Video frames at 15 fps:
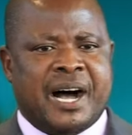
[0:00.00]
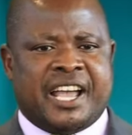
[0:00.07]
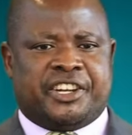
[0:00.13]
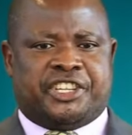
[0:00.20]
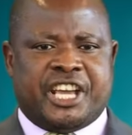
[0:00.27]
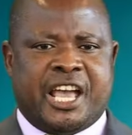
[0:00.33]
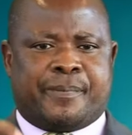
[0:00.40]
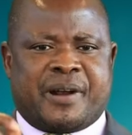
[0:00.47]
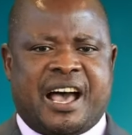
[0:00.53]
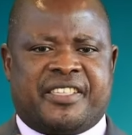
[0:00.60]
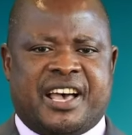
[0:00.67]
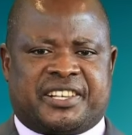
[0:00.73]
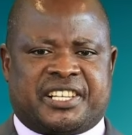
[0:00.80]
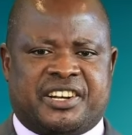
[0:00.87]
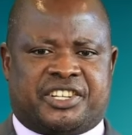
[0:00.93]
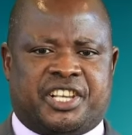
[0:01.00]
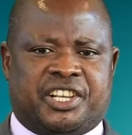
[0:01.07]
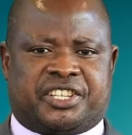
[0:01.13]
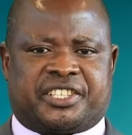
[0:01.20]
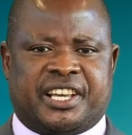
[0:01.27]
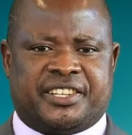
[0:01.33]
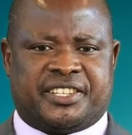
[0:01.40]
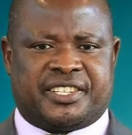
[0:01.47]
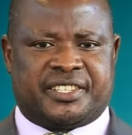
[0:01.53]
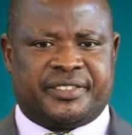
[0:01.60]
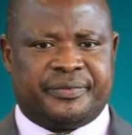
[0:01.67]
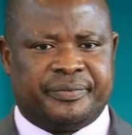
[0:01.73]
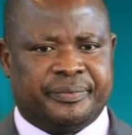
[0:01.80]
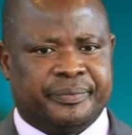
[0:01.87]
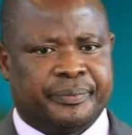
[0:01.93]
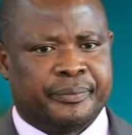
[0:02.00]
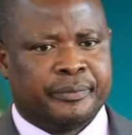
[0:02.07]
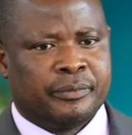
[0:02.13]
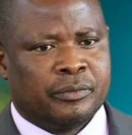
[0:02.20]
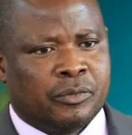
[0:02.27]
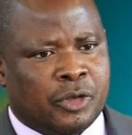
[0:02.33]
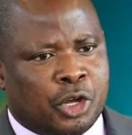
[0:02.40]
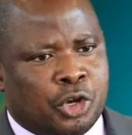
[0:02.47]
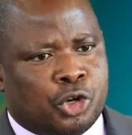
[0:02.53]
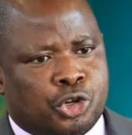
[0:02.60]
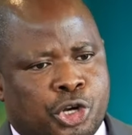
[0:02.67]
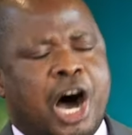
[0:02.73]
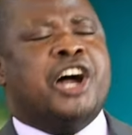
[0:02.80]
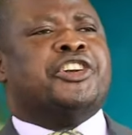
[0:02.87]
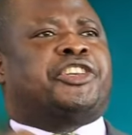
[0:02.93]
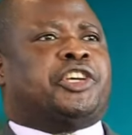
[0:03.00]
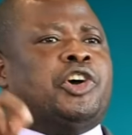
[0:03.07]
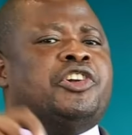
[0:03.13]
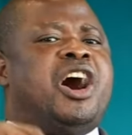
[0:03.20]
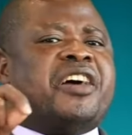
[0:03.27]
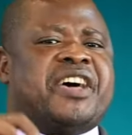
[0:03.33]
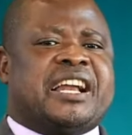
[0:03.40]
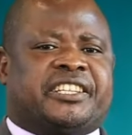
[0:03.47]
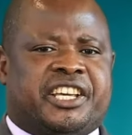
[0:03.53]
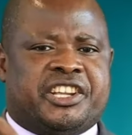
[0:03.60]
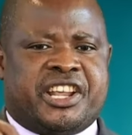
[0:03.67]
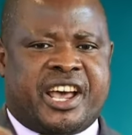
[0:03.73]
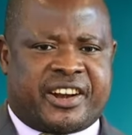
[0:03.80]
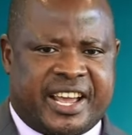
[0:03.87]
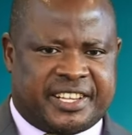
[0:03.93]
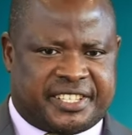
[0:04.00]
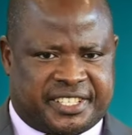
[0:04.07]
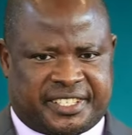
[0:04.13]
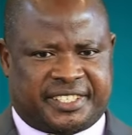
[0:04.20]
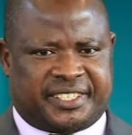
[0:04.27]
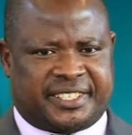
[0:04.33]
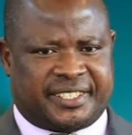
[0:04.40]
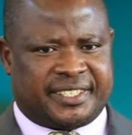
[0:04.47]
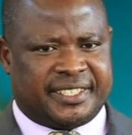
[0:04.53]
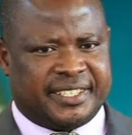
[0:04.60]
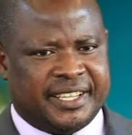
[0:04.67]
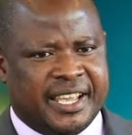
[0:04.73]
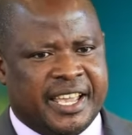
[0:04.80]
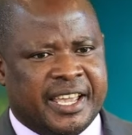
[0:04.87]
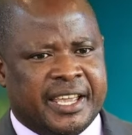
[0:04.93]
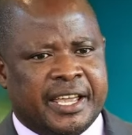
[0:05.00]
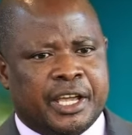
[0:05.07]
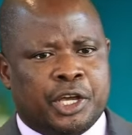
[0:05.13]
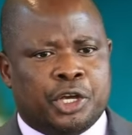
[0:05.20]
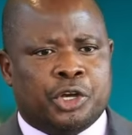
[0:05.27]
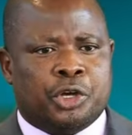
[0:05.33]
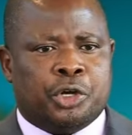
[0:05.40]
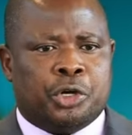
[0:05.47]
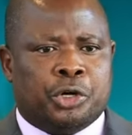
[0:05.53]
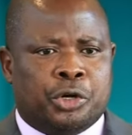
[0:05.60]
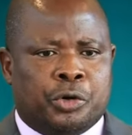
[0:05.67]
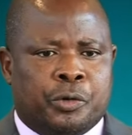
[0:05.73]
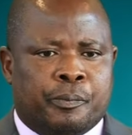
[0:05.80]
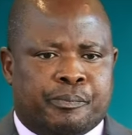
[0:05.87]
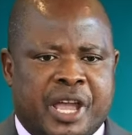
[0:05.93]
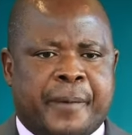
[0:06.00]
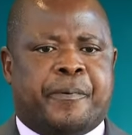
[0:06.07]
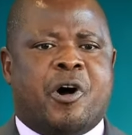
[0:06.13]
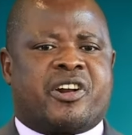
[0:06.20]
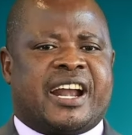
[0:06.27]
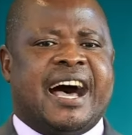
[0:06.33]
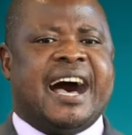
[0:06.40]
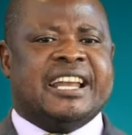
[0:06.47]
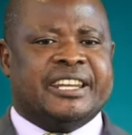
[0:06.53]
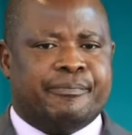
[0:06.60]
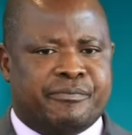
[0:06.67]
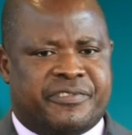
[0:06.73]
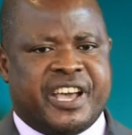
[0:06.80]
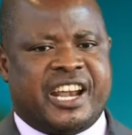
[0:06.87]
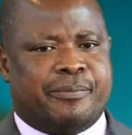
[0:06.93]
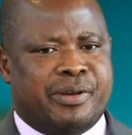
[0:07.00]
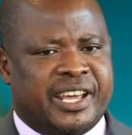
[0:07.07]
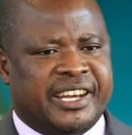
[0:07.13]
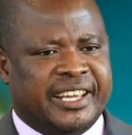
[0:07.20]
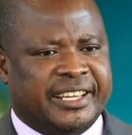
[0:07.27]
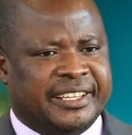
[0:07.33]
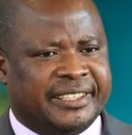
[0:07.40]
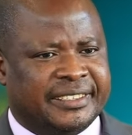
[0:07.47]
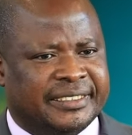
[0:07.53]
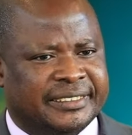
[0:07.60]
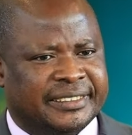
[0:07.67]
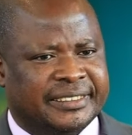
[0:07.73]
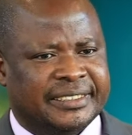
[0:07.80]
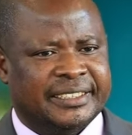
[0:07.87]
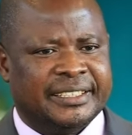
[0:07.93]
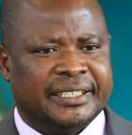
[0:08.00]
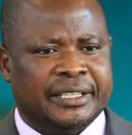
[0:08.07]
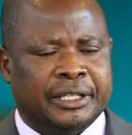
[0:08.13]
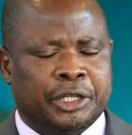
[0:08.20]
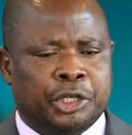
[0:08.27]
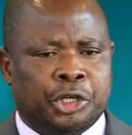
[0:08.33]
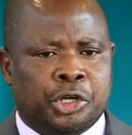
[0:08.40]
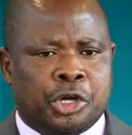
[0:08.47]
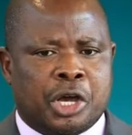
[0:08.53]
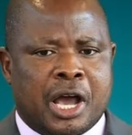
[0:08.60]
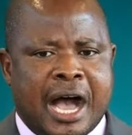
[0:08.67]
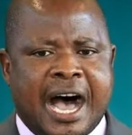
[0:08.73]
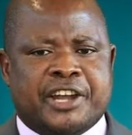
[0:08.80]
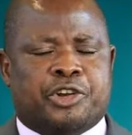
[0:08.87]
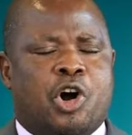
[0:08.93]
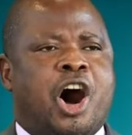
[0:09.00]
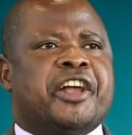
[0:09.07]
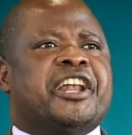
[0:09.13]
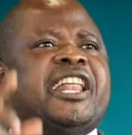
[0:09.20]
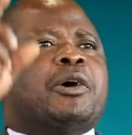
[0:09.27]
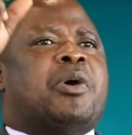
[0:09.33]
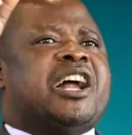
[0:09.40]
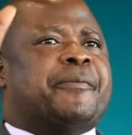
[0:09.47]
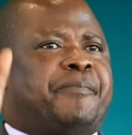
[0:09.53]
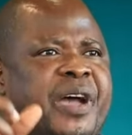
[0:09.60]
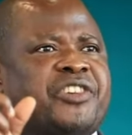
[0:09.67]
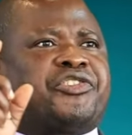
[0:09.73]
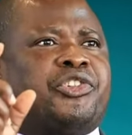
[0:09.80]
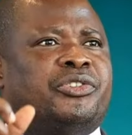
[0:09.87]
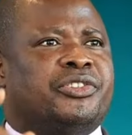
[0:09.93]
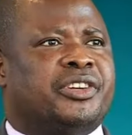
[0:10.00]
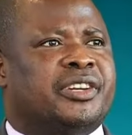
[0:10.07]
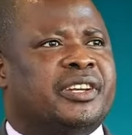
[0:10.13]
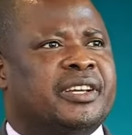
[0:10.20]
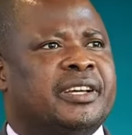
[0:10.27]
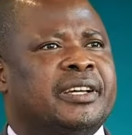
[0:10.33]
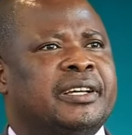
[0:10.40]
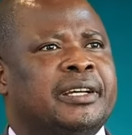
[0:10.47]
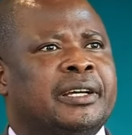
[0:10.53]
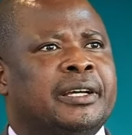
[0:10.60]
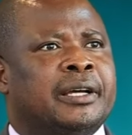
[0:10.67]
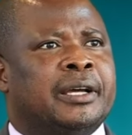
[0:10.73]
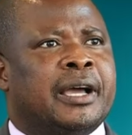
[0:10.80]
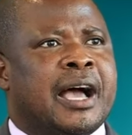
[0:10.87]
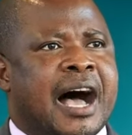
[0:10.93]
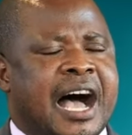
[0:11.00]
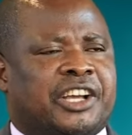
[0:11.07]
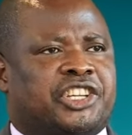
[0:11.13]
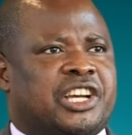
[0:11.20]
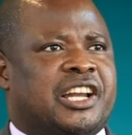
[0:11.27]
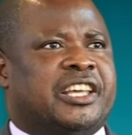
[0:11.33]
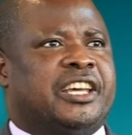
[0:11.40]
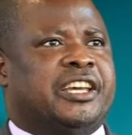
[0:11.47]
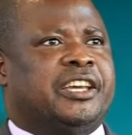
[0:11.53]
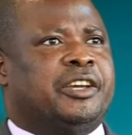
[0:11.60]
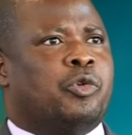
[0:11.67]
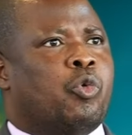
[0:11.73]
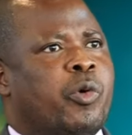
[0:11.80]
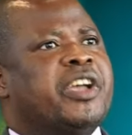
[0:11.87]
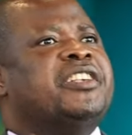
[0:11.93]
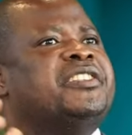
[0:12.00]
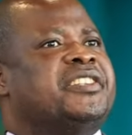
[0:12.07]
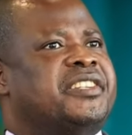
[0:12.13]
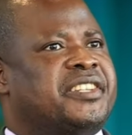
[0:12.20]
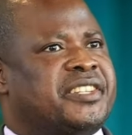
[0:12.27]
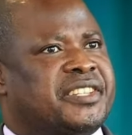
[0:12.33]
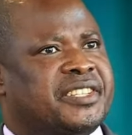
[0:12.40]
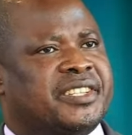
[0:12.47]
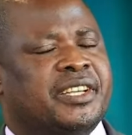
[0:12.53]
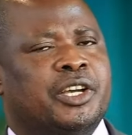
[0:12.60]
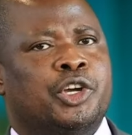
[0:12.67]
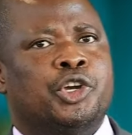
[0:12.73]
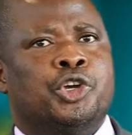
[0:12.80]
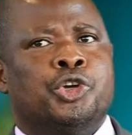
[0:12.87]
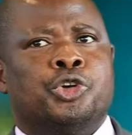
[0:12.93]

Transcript: My dear brothers and sisters, don't you know that in a race, people run very many, and only one person actually wins?